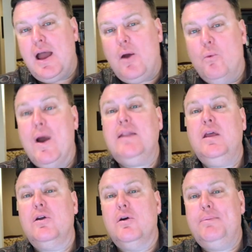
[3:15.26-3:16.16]
when
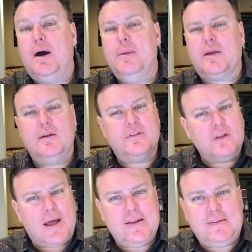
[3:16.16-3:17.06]
they go public, and there's a
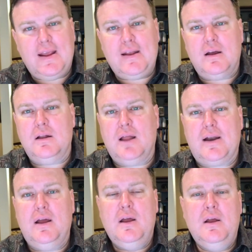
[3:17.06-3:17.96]
lot of data, a
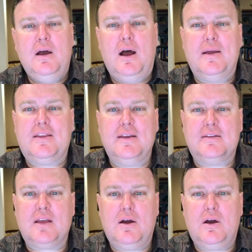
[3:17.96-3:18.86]
lot of things
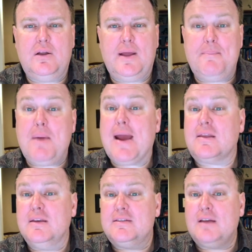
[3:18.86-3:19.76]
that back
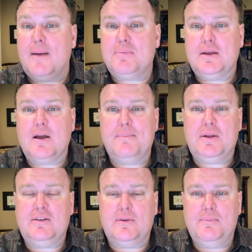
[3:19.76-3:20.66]
this up, that
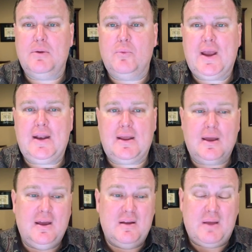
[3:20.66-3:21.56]
companies have been waiting
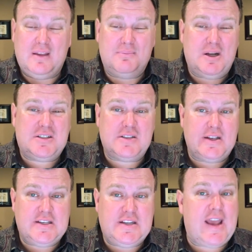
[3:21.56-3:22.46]
as much as a
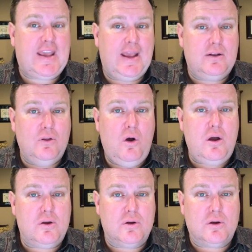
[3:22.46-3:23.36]
decade
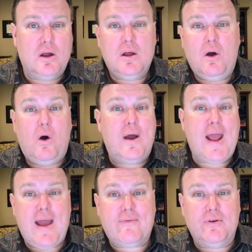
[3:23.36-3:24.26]
longer on
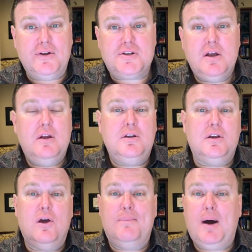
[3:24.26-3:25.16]
average to
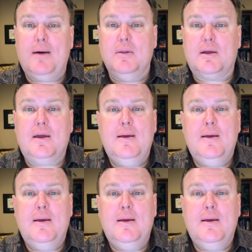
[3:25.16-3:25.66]
go public.